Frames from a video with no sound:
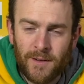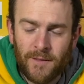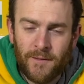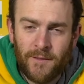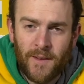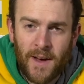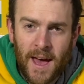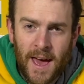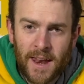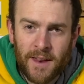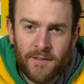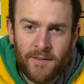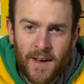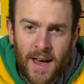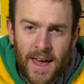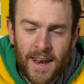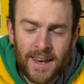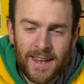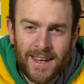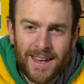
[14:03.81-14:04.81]
very,
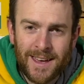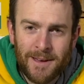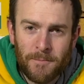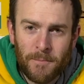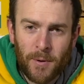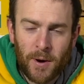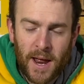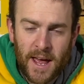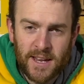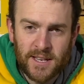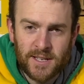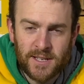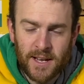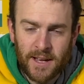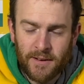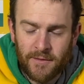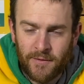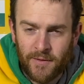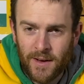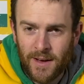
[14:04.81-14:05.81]
very
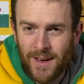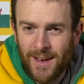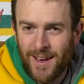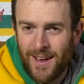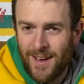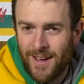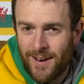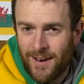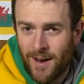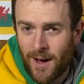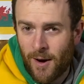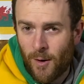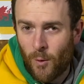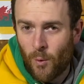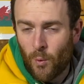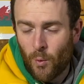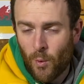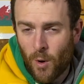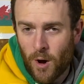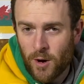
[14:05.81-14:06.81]
impressive.
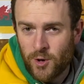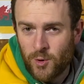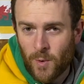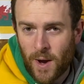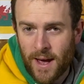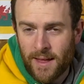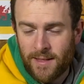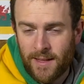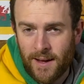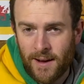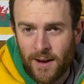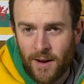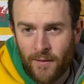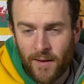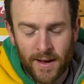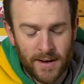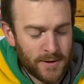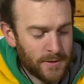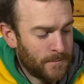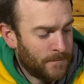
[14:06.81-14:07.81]
Now, what do I think of
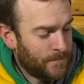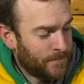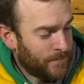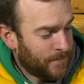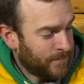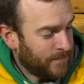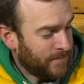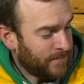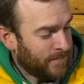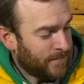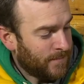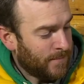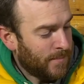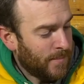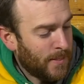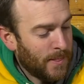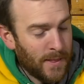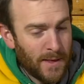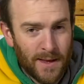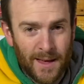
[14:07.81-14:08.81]
it?
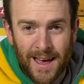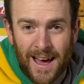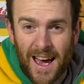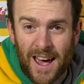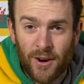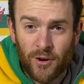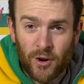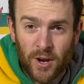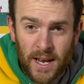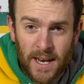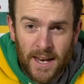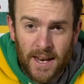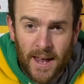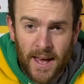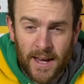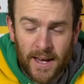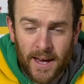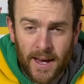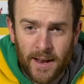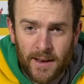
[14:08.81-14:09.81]
I really
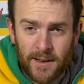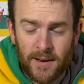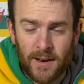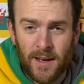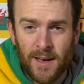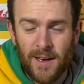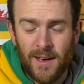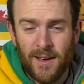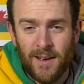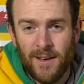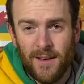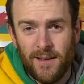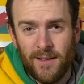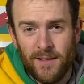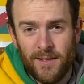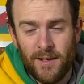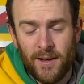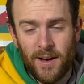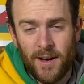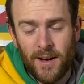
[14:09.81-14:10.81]
like it.
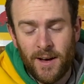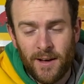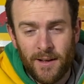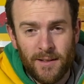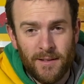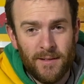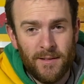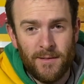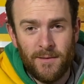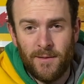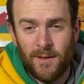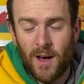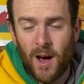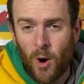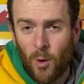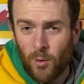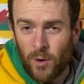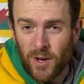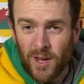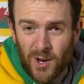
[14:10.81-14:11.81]
The
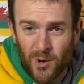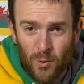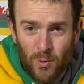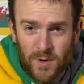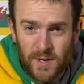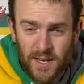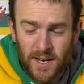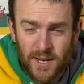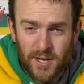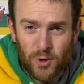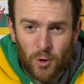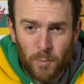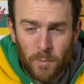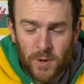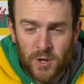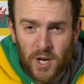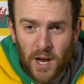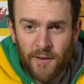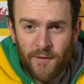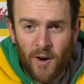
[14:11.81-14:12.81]
how to use it is
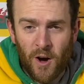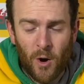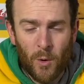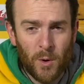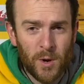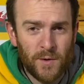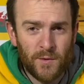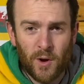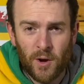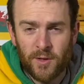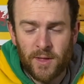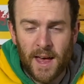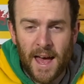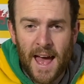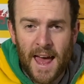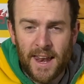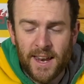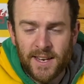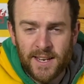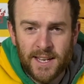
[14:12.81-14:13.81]
super straightforward. You've got the
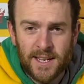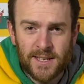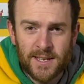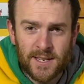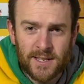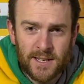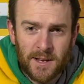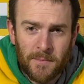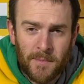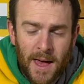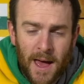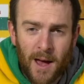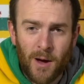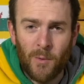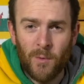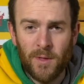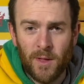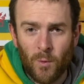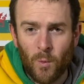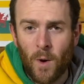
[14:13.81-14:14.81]
LED system there
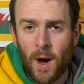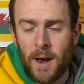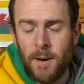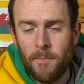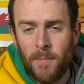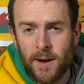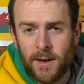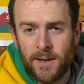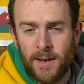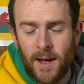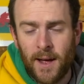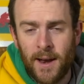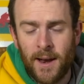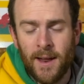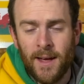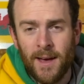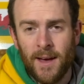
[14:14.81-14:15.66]
with the one button,